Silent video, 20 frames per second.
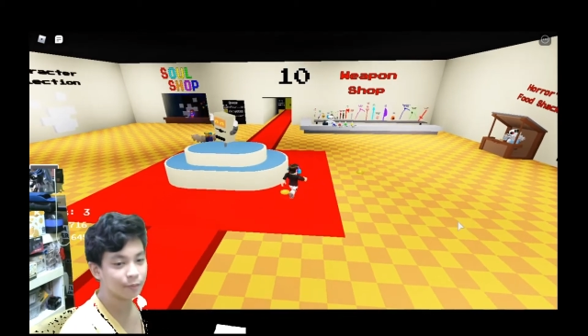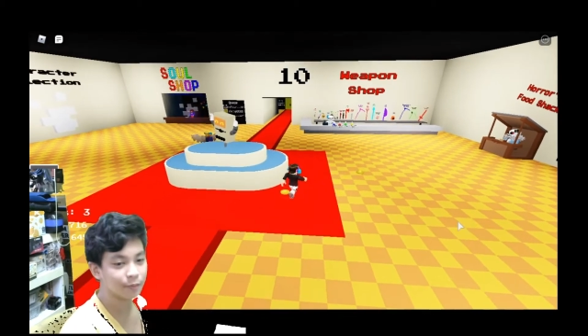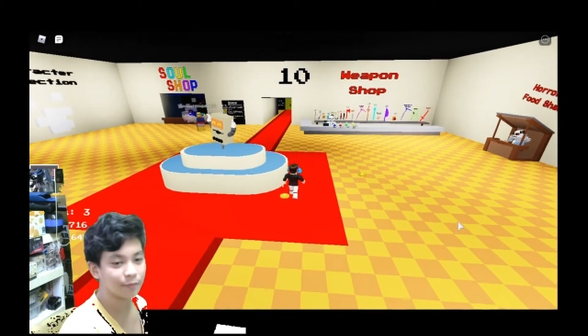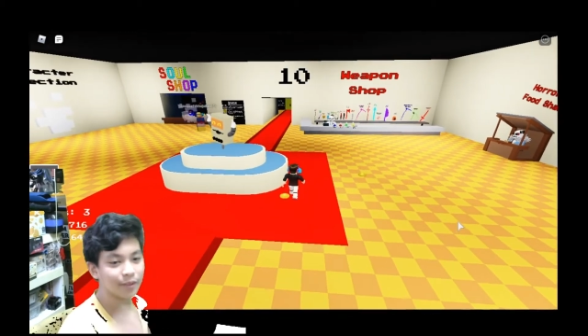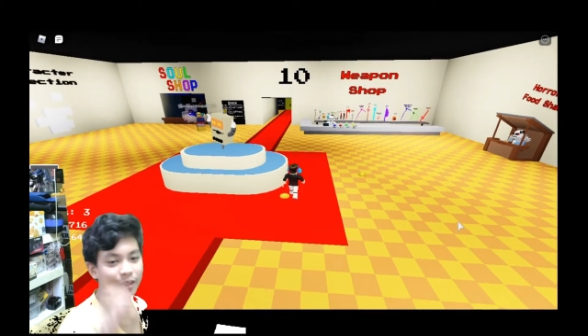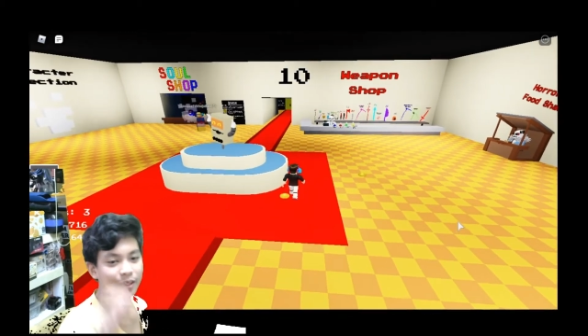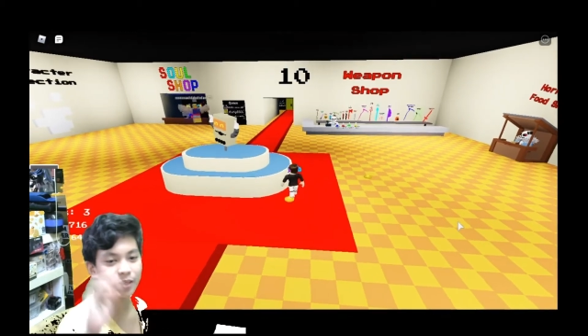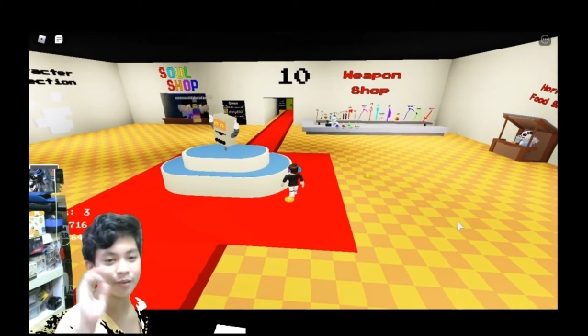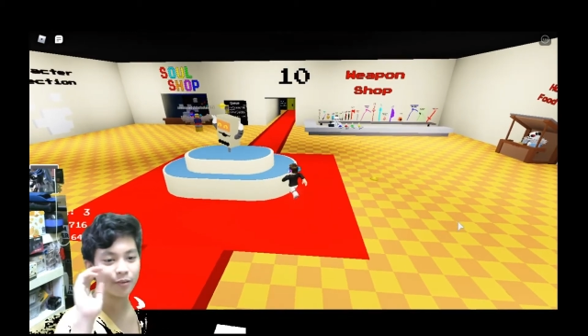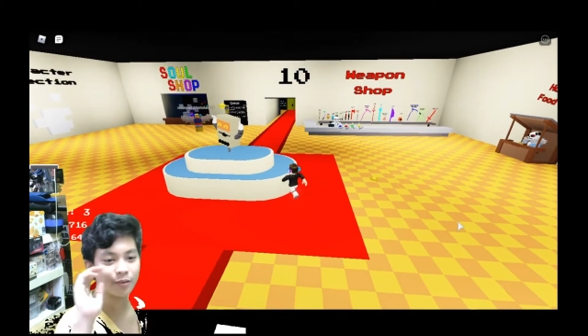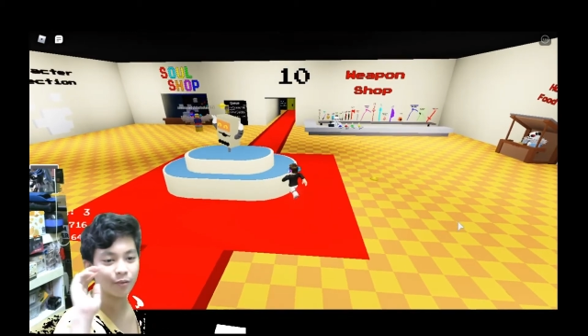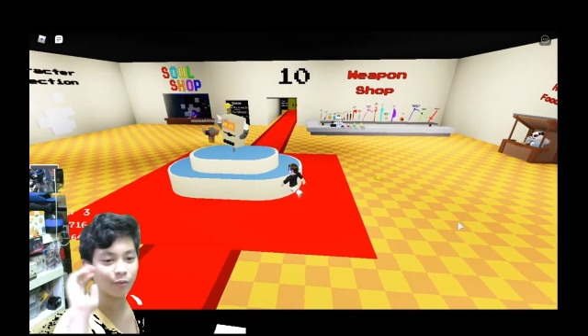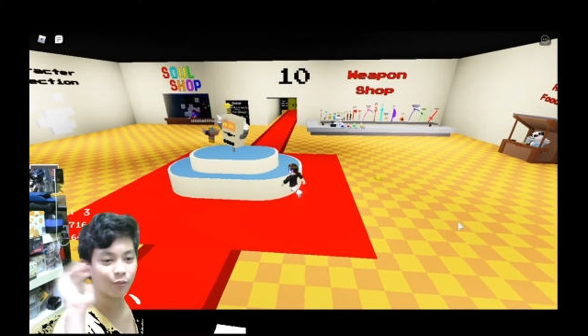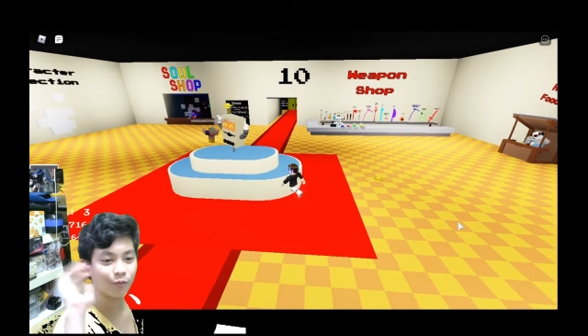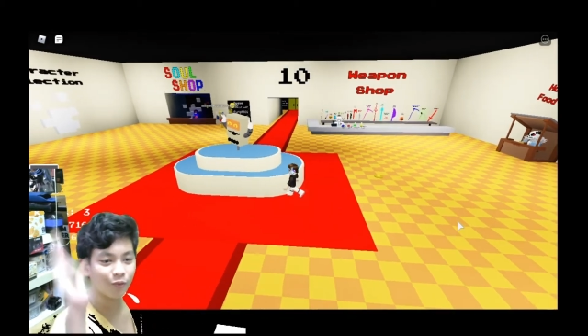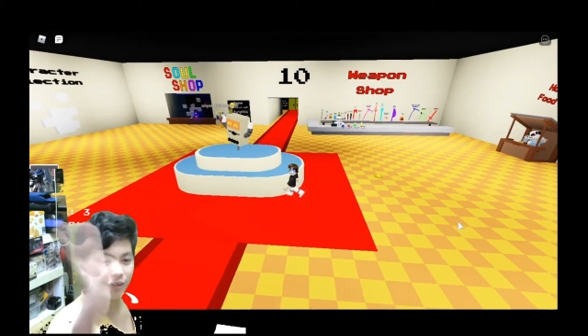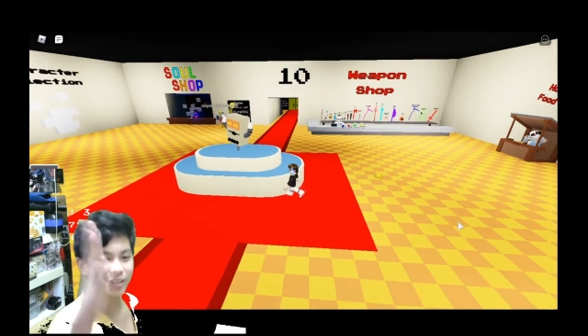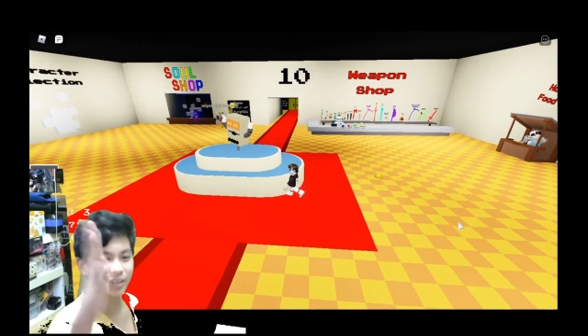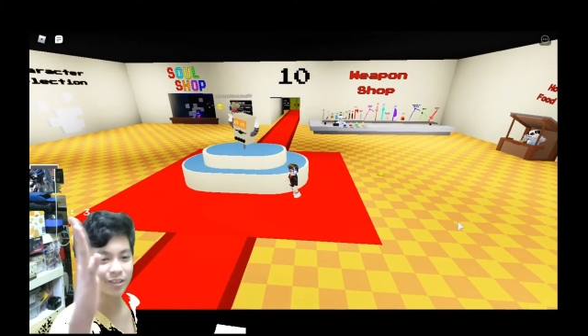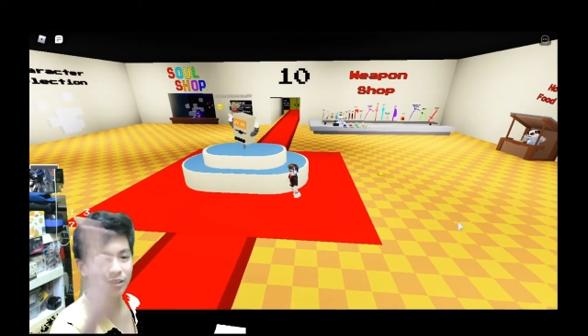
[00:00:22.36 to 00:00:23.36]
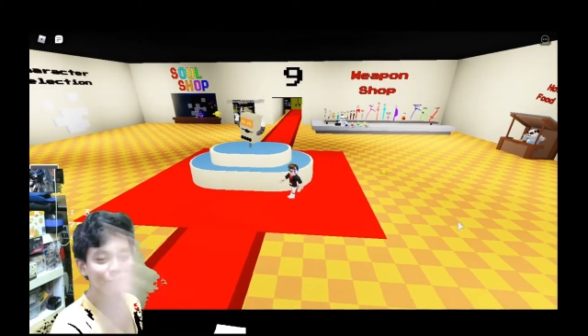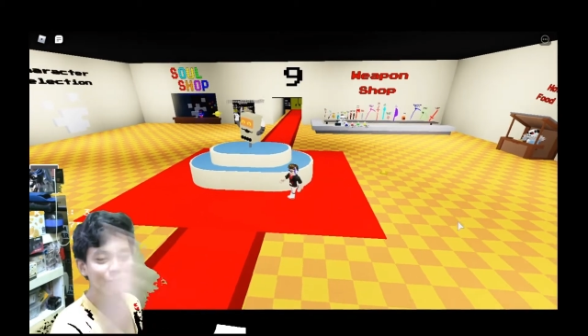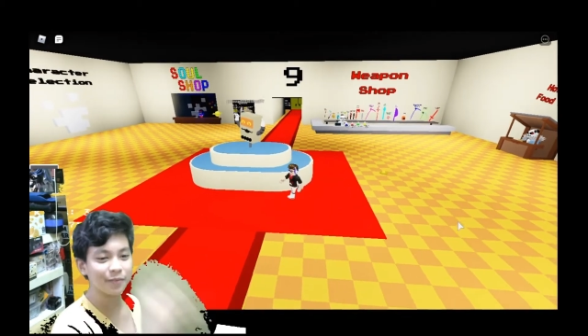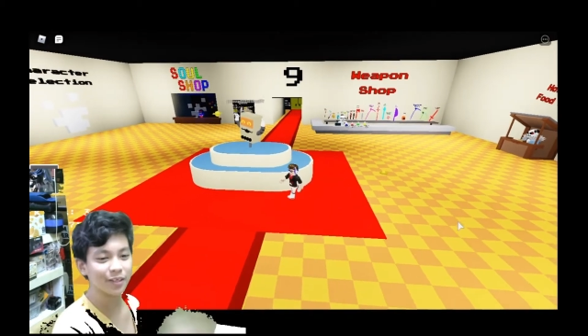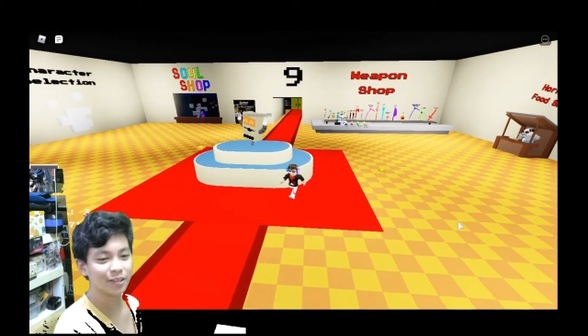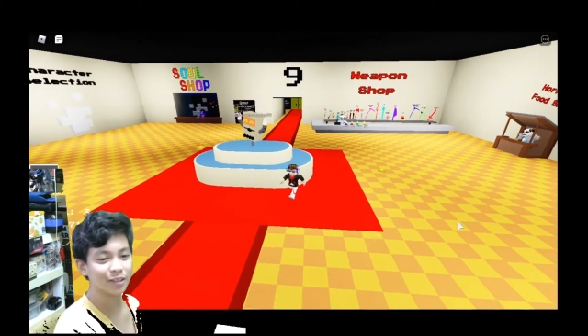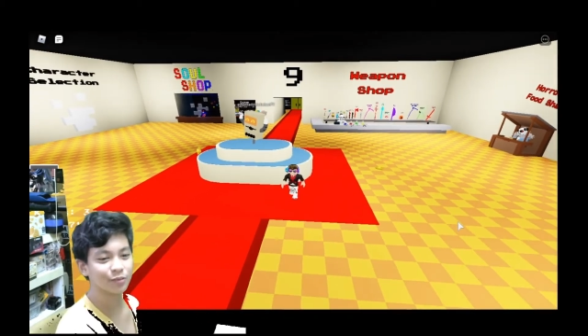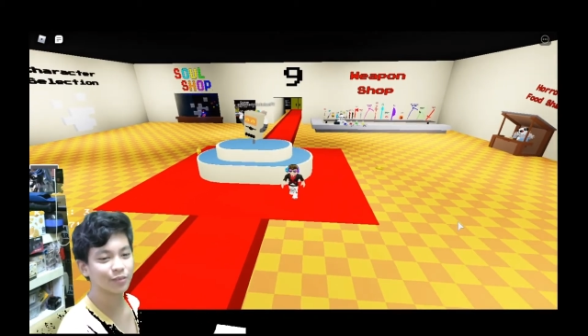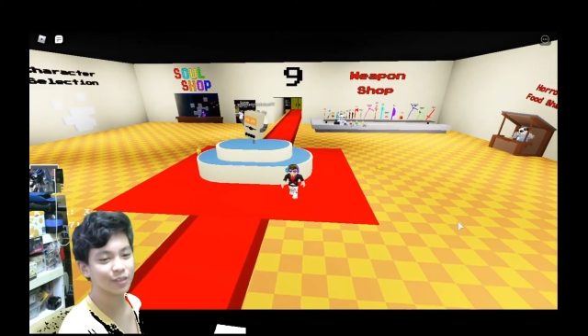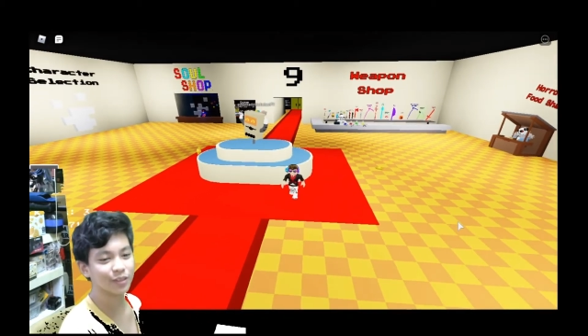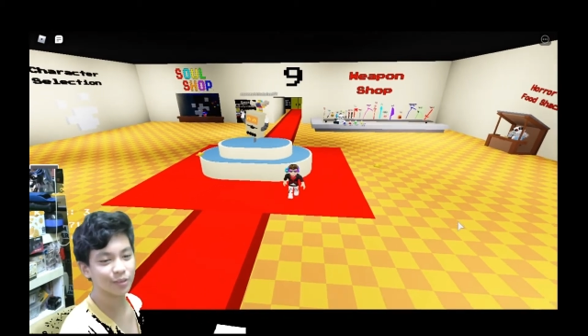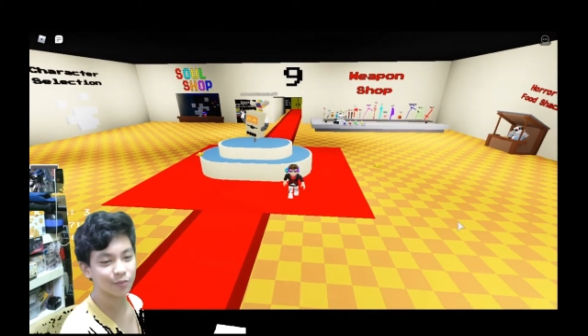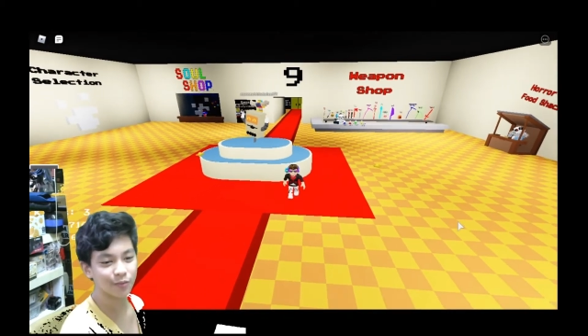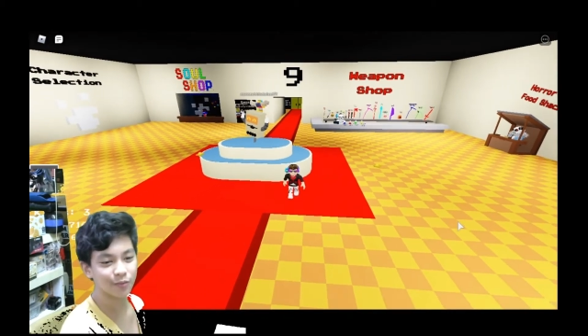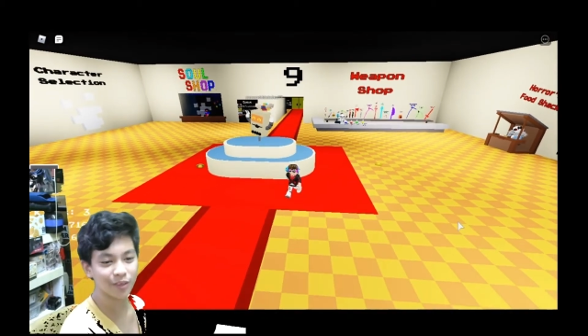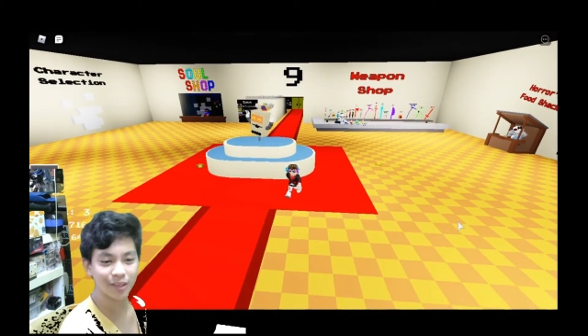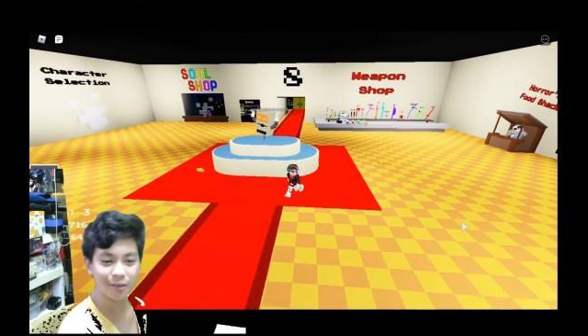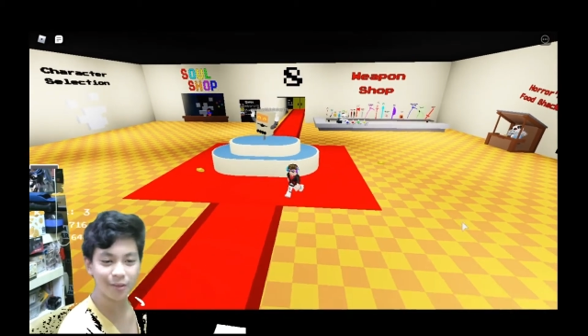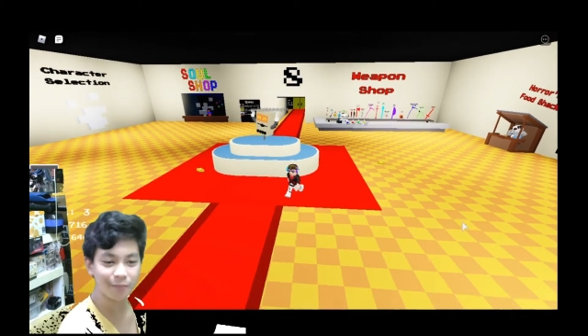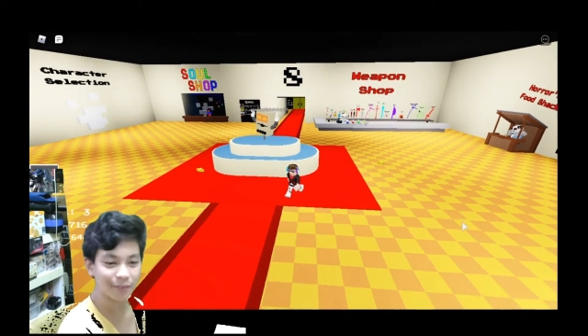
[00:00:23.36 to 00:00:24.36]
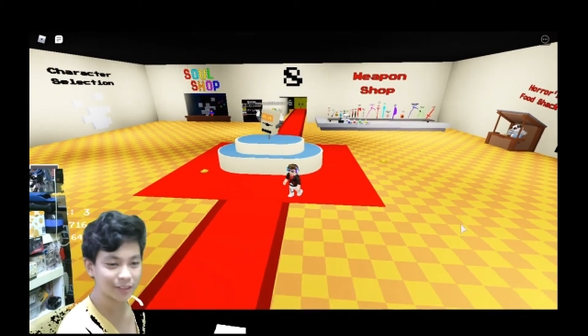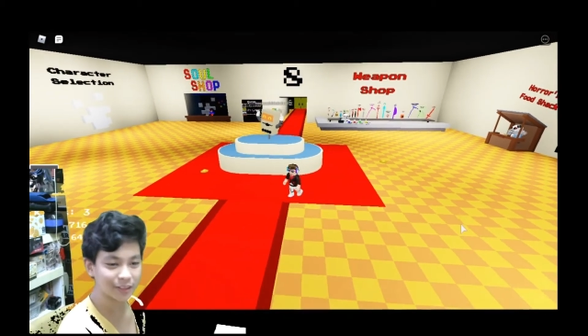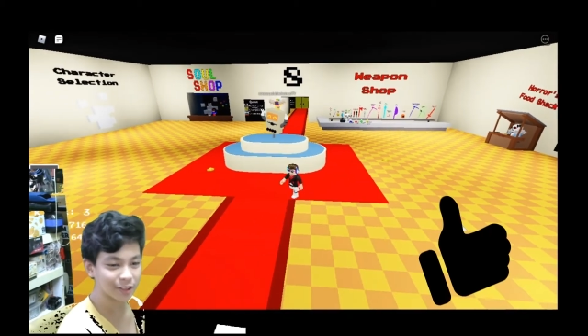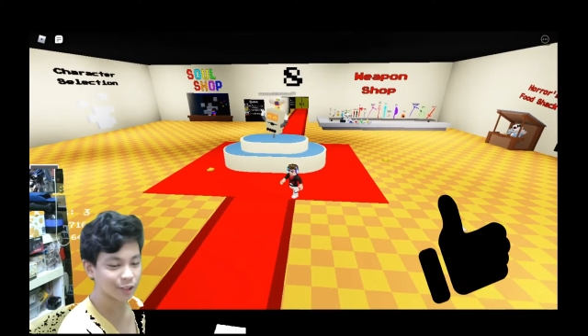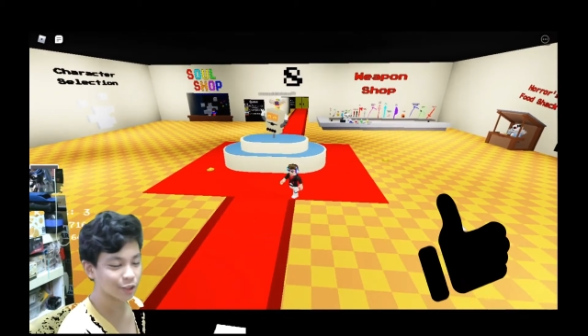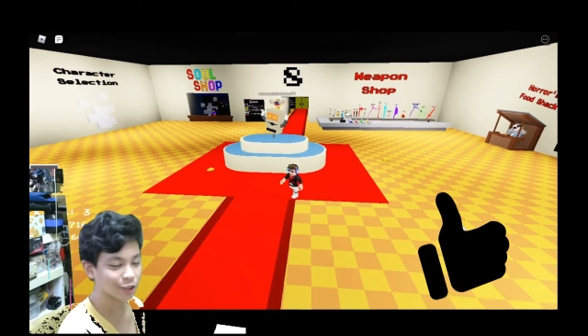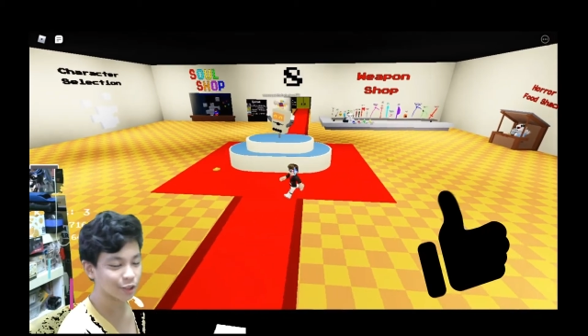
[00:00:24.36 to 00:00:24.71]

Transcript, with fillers: my name, what is up next and welcome back to